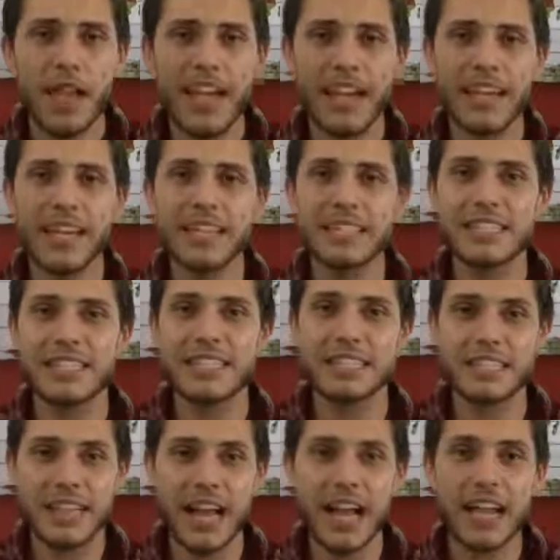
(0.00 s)
And it's
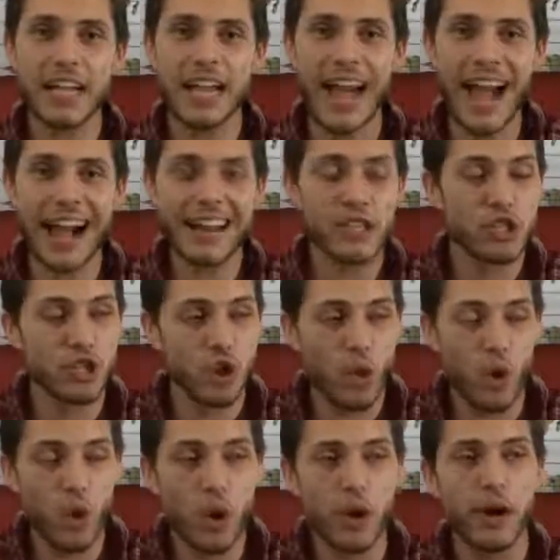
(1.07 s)
designed at its
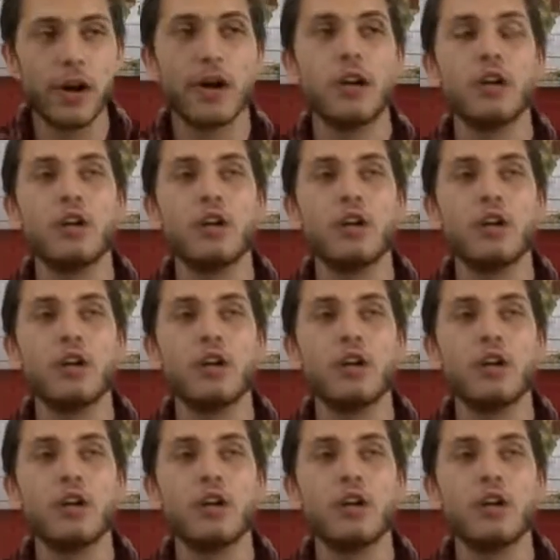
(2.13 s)
core